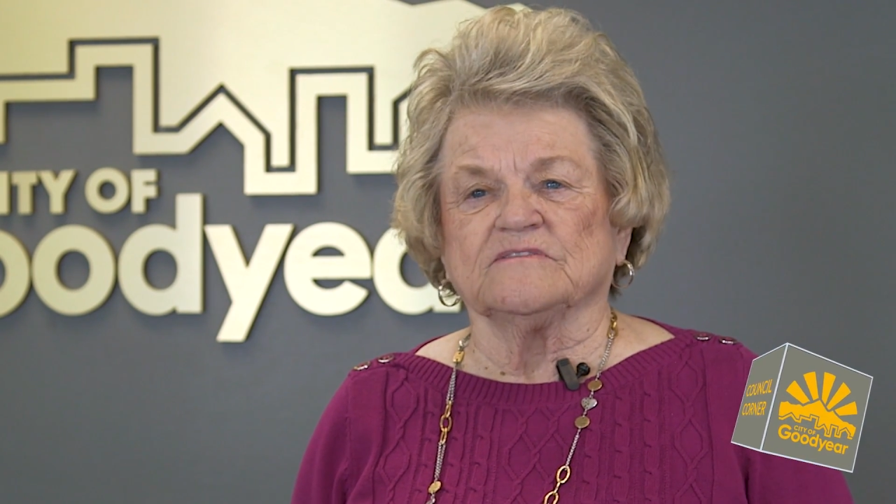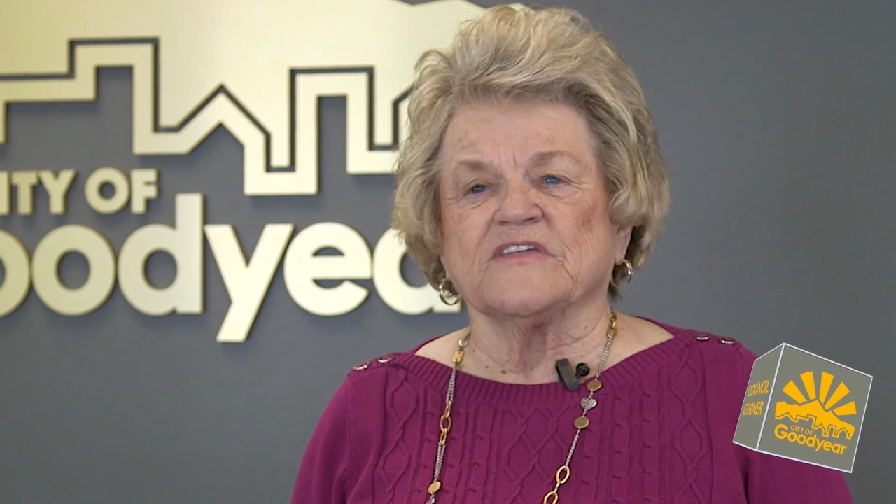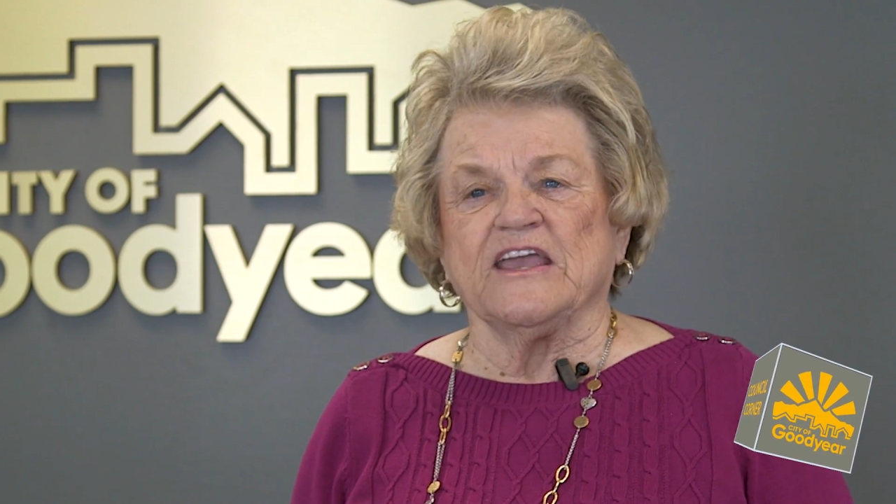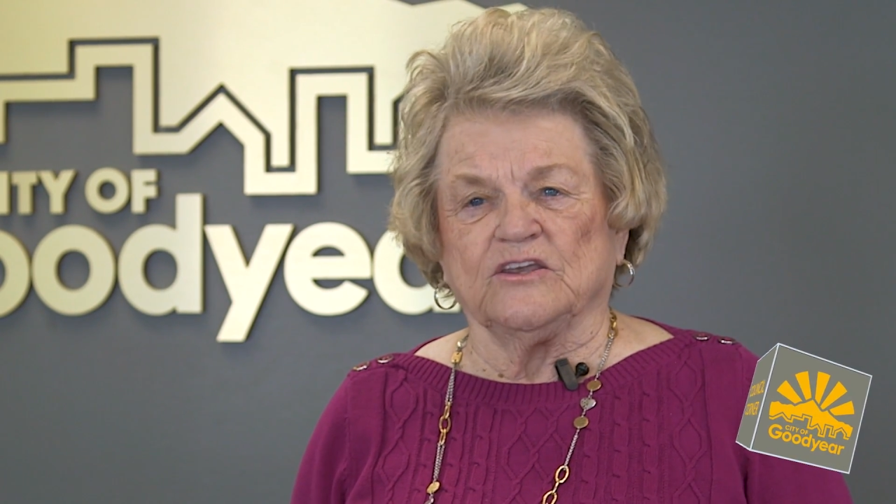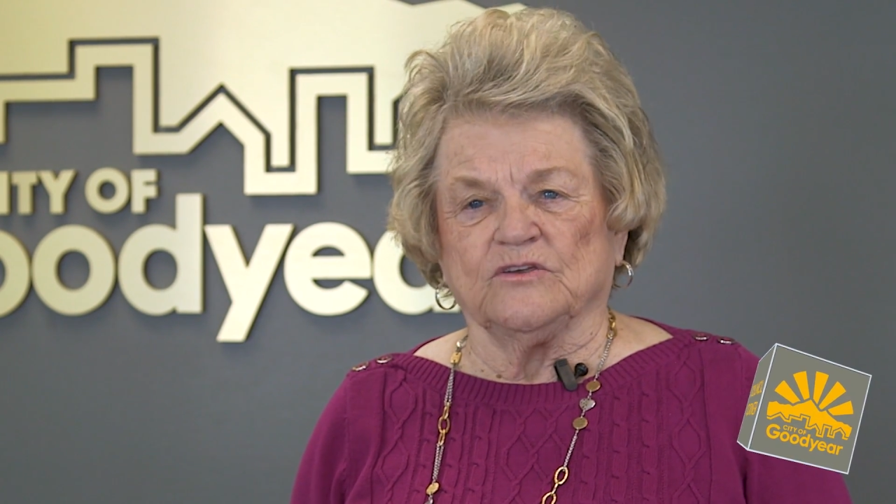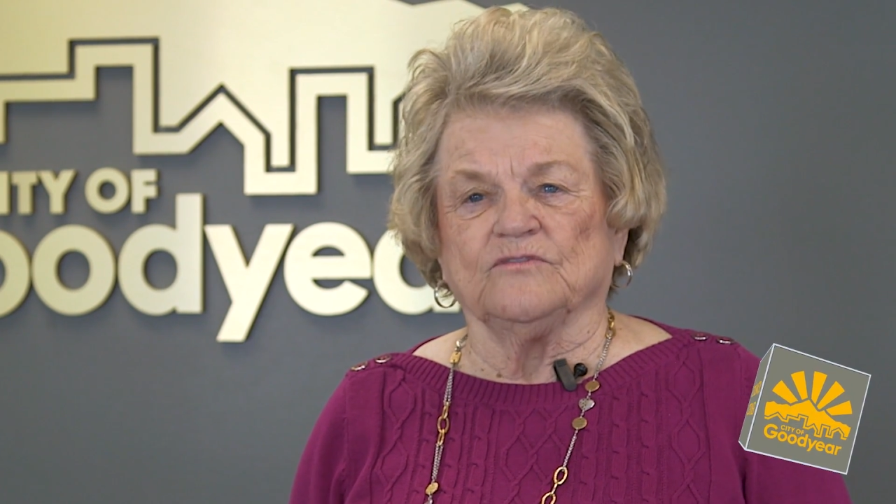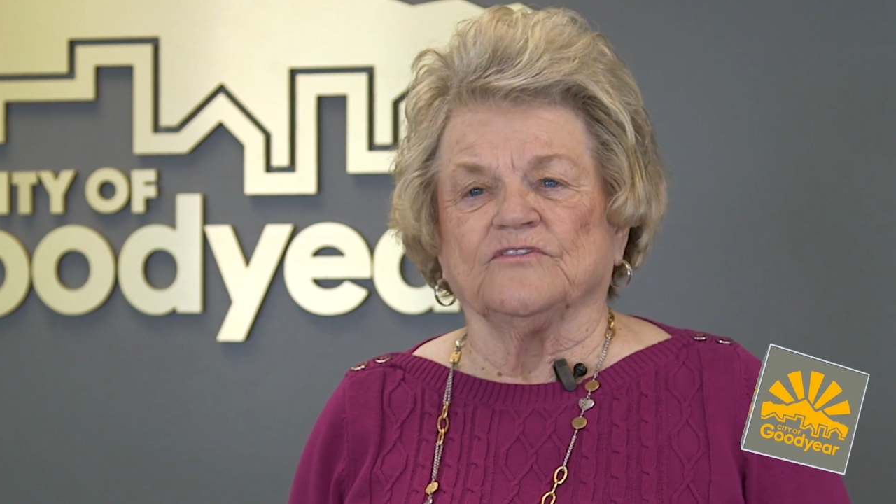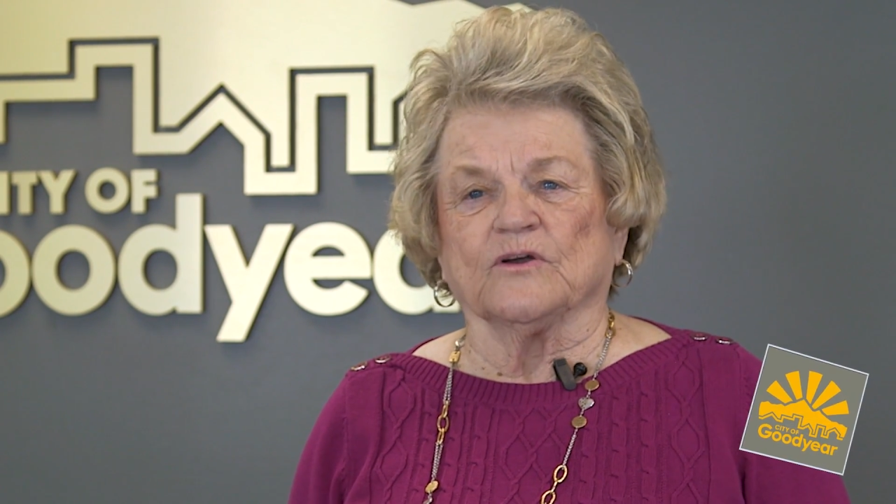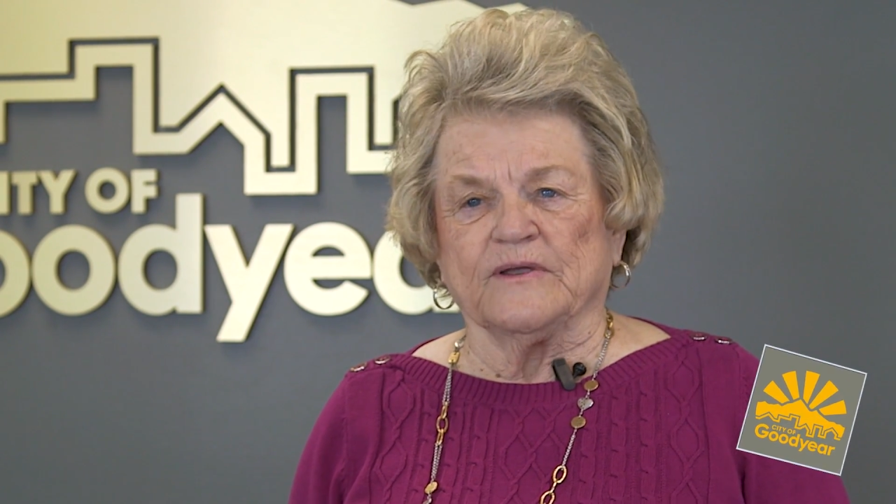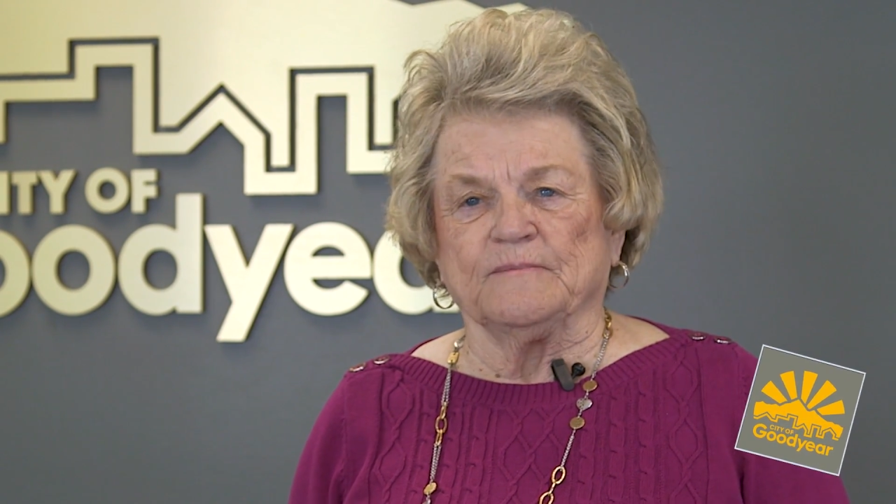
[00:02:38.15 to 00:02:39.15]
Thank you
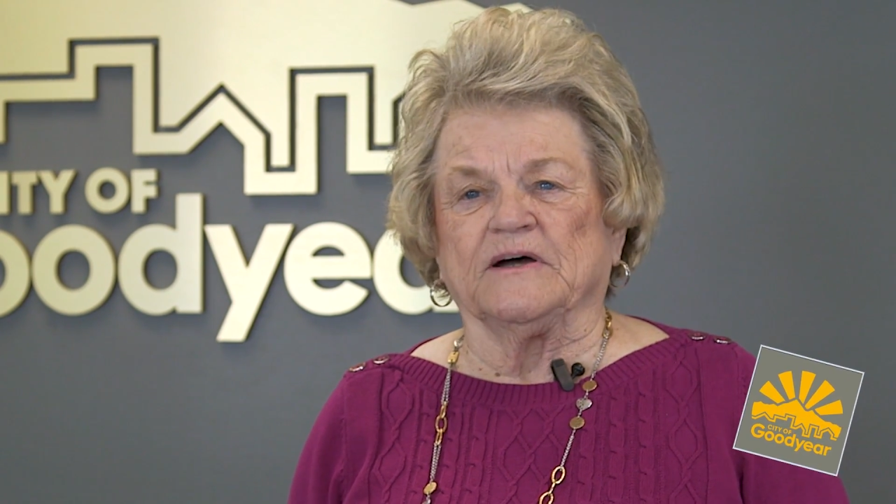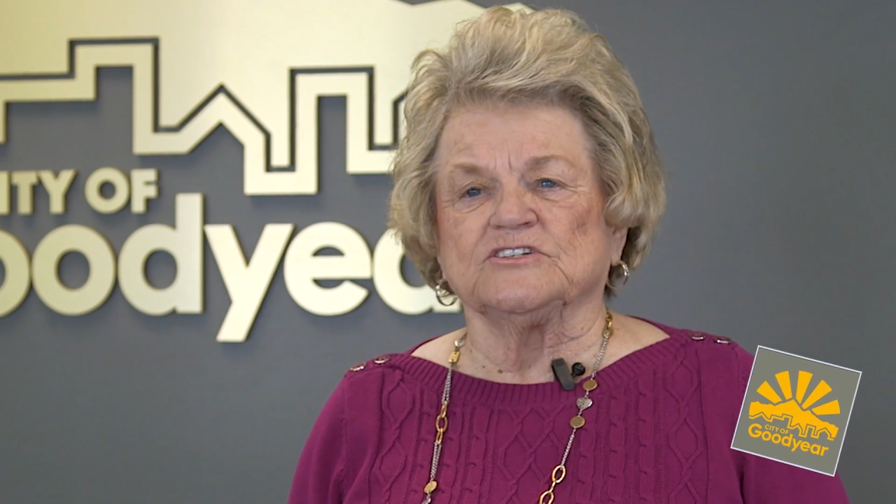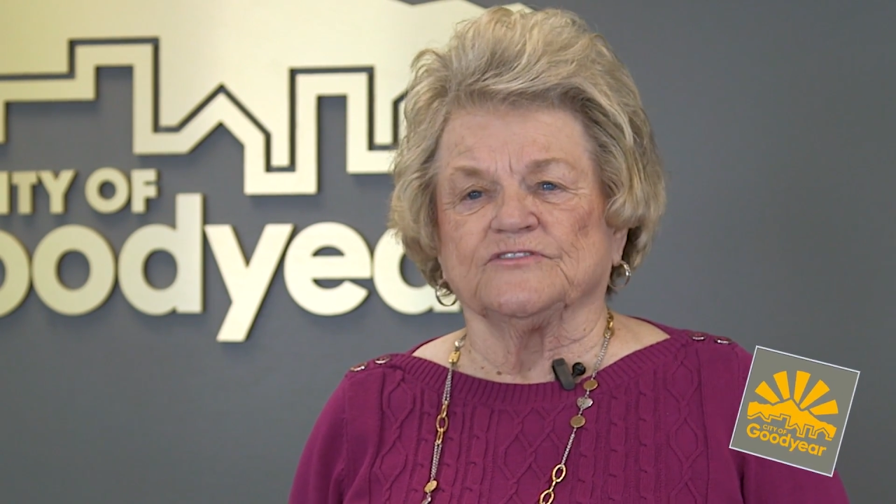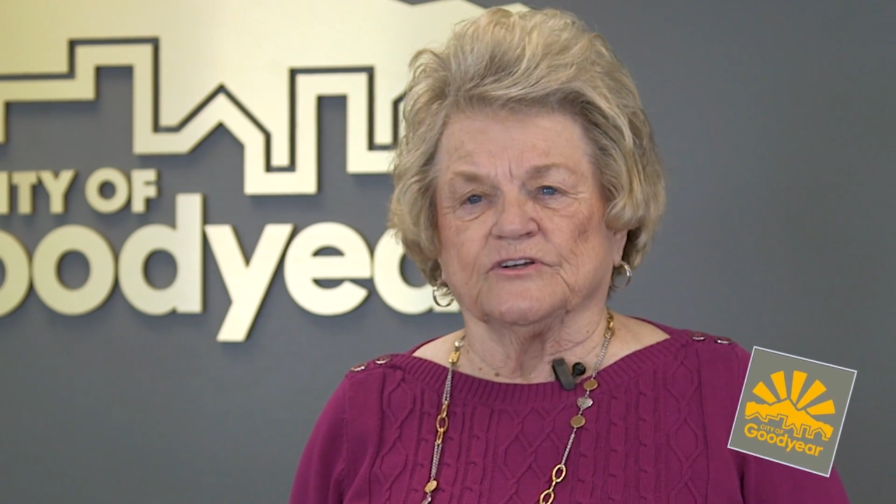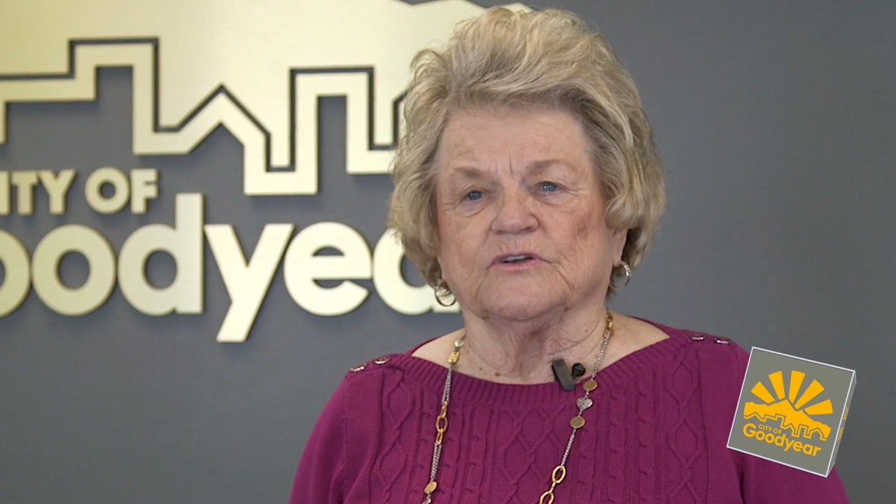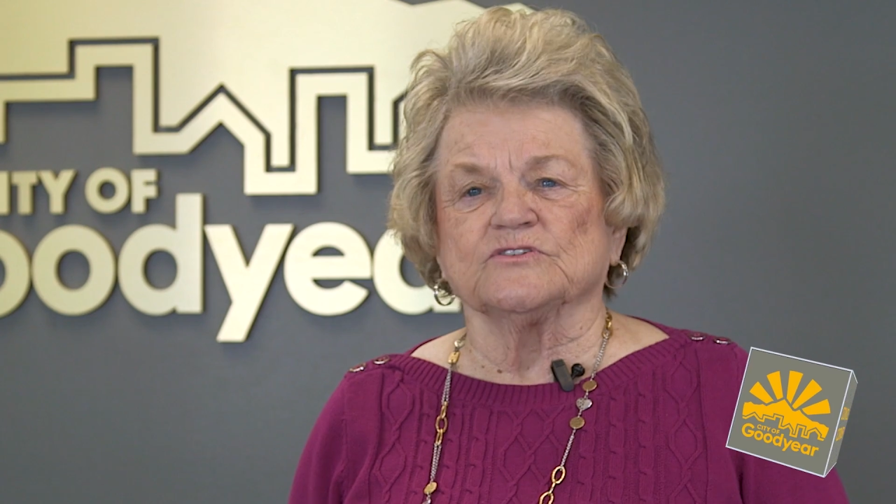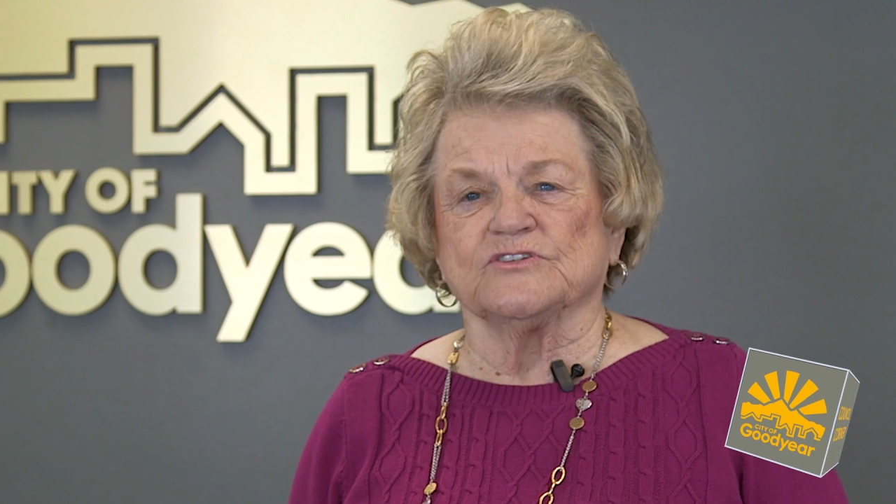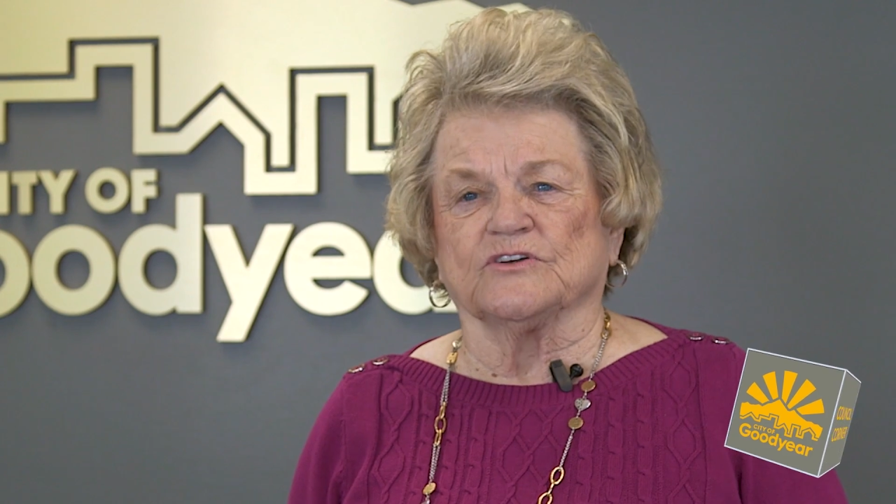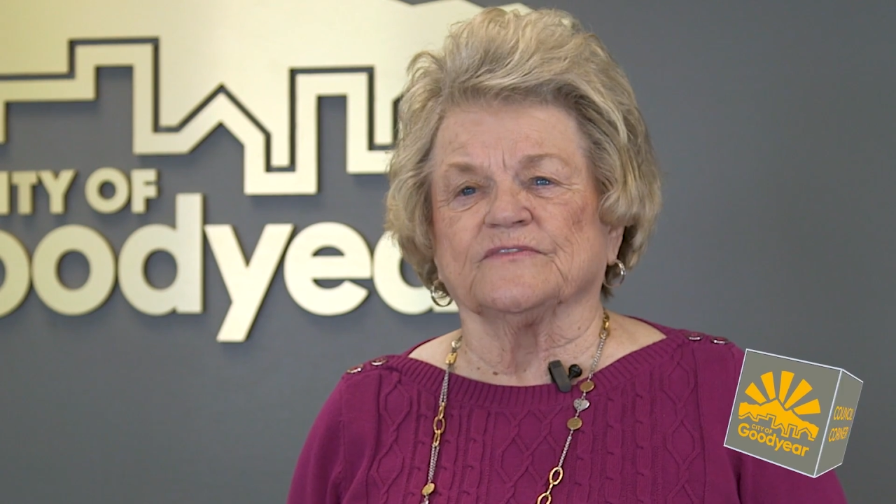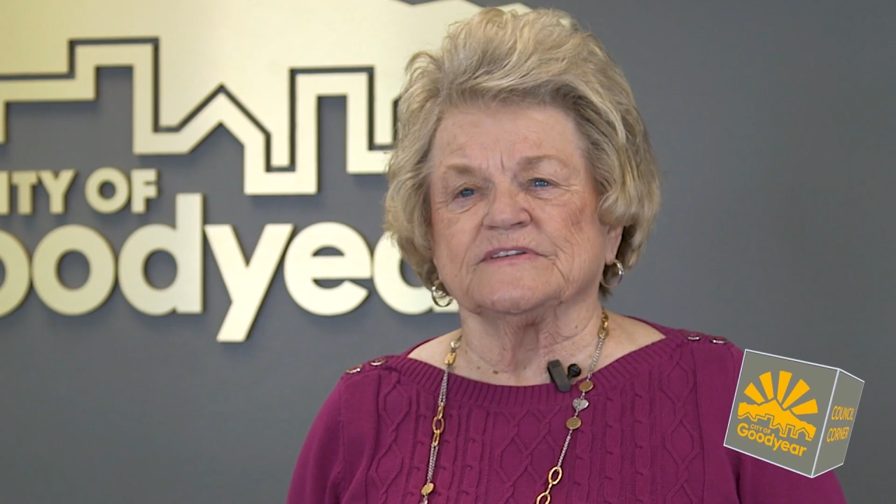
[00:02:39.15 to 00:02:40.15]
very much for your
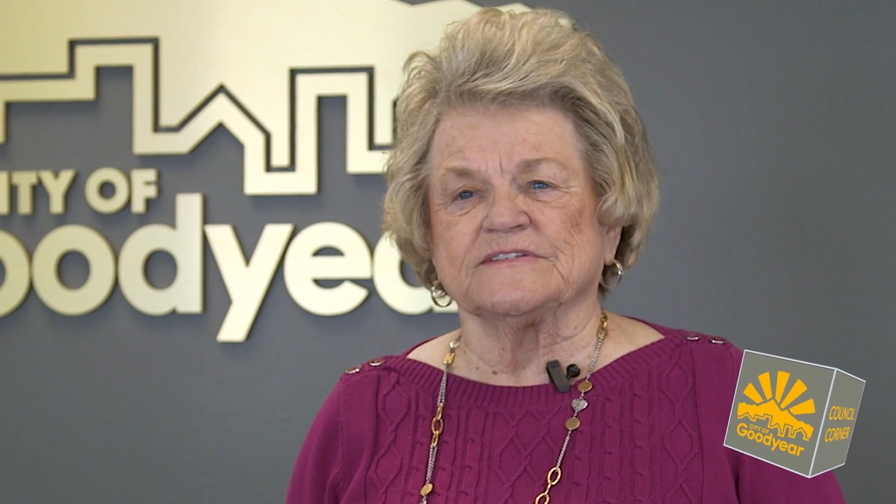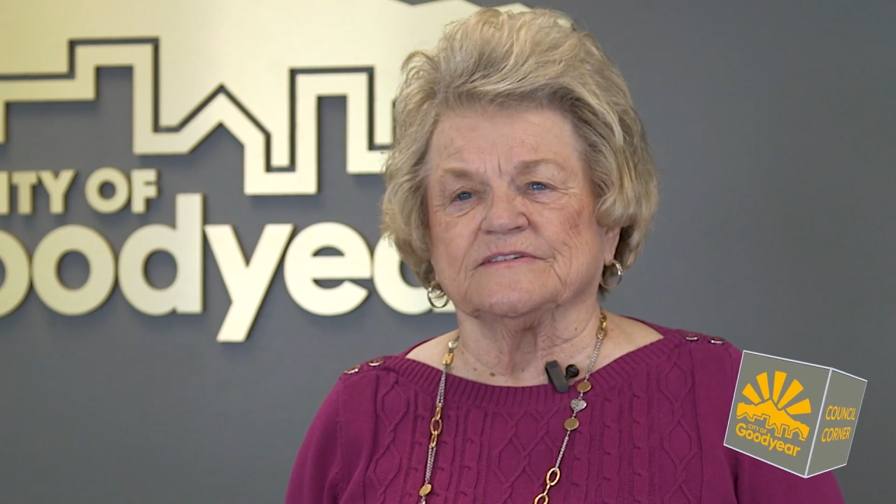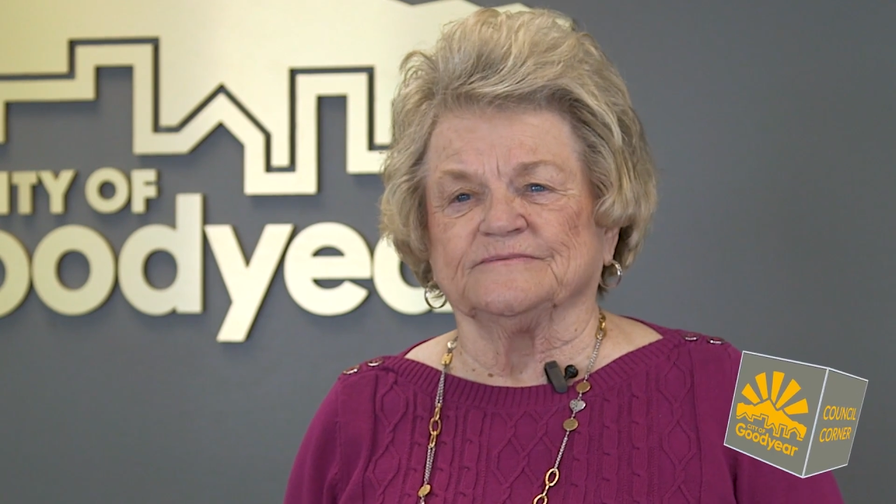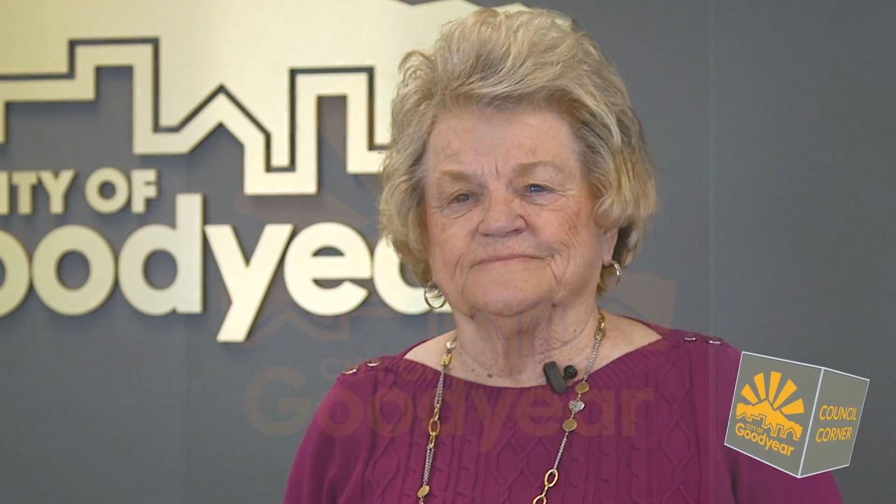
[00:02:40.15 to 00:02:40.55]
service.